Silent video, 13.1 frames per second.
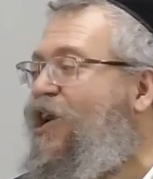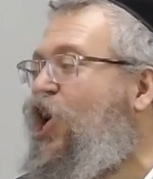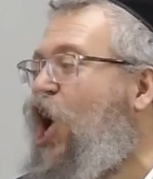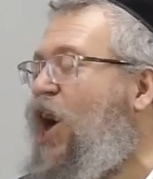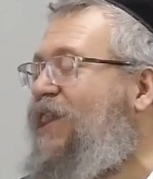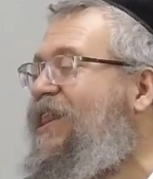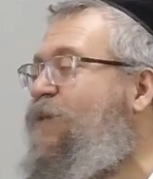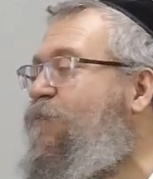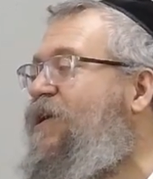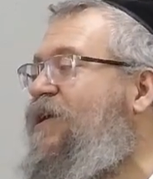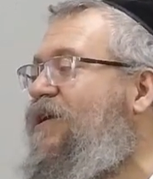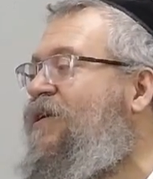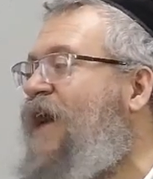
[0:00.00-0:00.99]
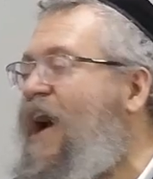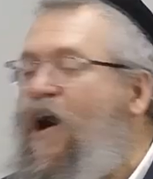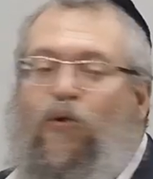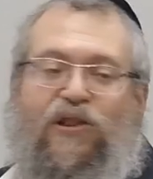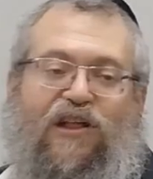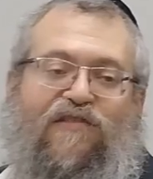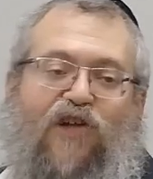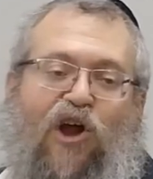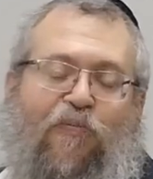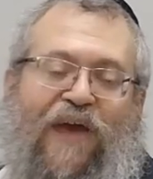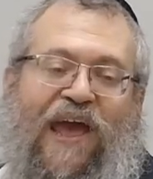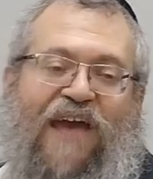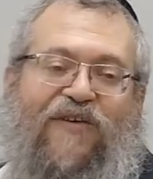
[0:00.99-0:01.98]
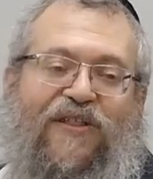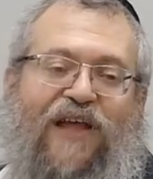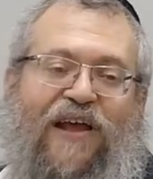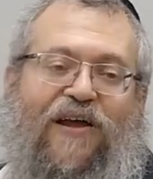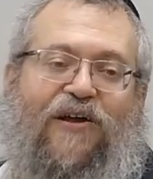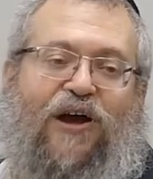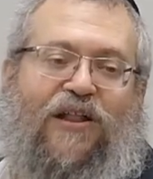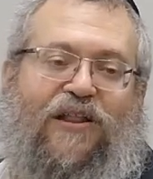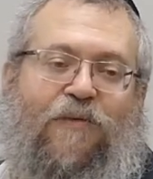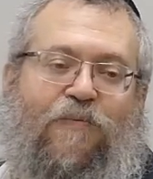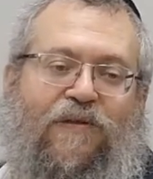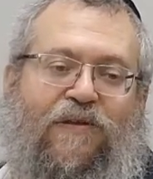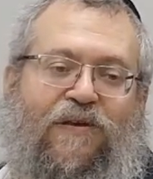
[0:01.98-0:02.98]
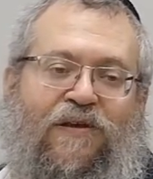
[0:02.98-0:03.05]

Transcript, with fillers: But they get packaged, so to speak, in a keli,